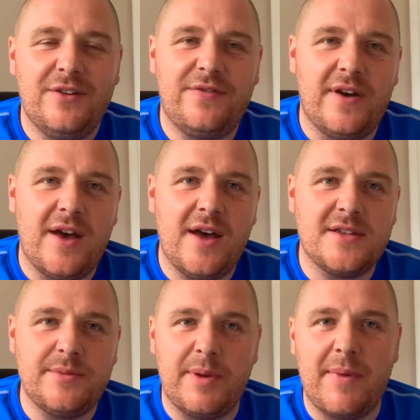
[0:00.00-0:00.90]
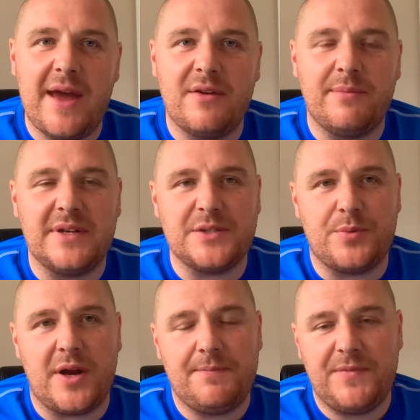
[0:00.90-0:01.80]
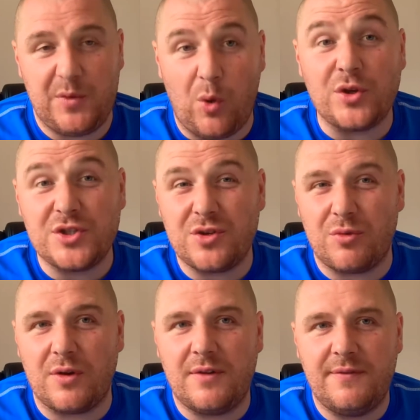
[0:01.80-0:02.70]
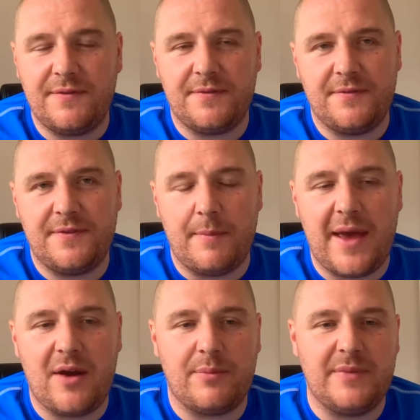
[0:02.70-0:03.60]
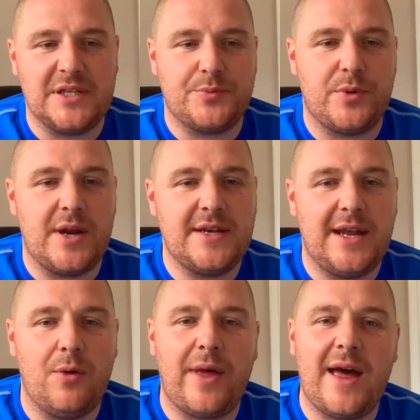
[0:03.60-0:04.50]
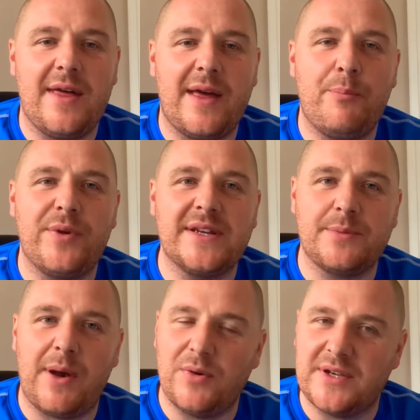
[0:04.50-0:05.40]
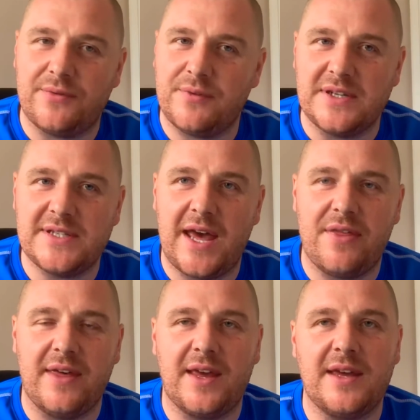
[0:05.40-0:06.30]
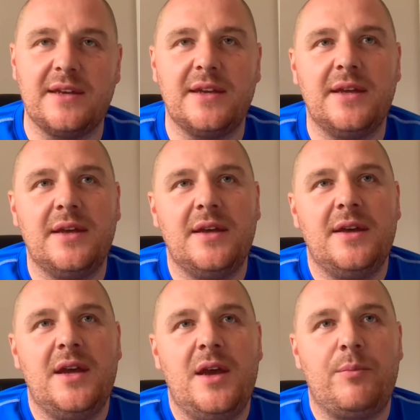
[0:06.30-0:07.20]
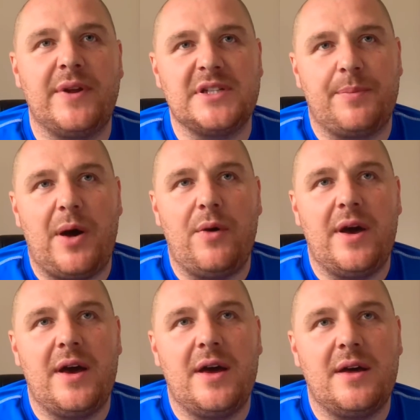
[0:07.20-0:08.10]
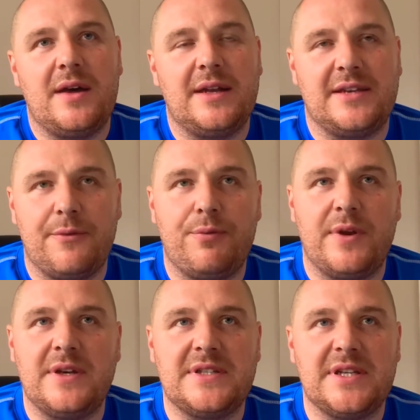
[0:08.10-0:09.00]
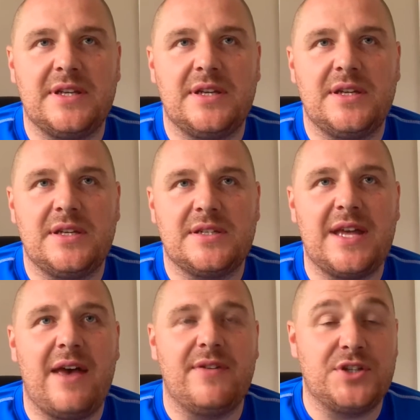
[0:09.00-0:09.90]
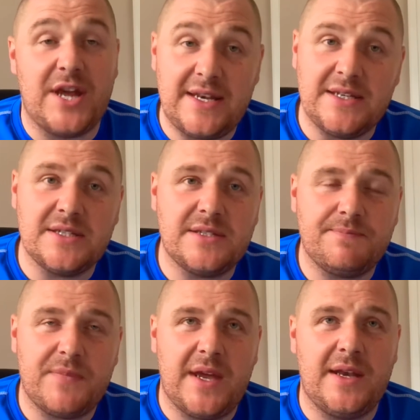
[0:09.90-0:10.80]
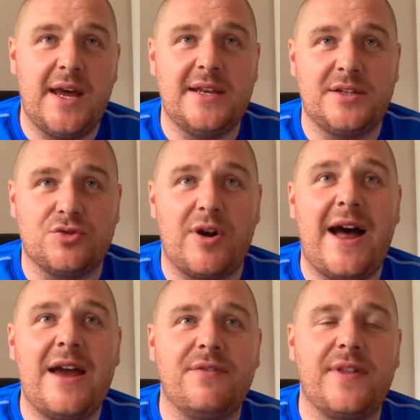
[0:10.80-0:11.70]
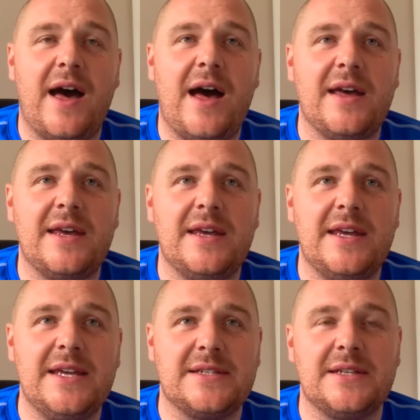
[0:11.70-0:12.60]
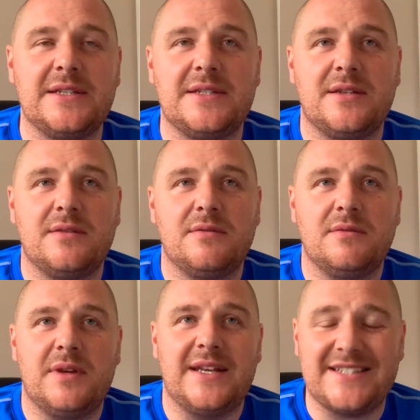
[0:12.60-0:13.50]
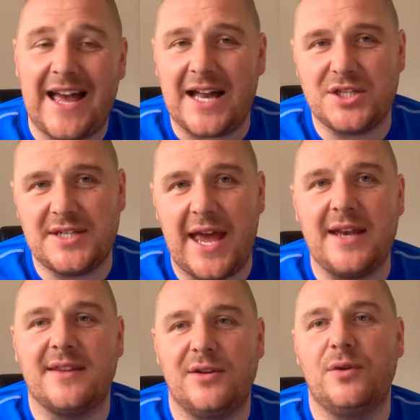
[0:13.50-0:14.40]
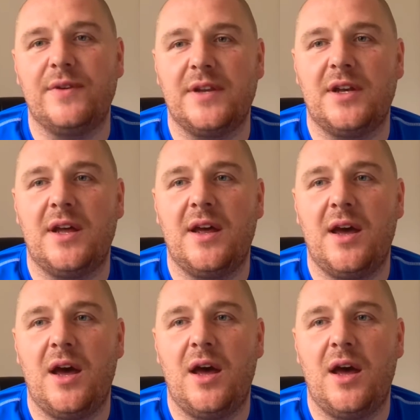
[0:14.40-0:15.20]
to be Mayor of Middlesbrough. He wants to run for Mayor of Middlesbrough. Now that brings about a different set of thinking, brings about a different set of agendas and a drive that isn't attached to anything other than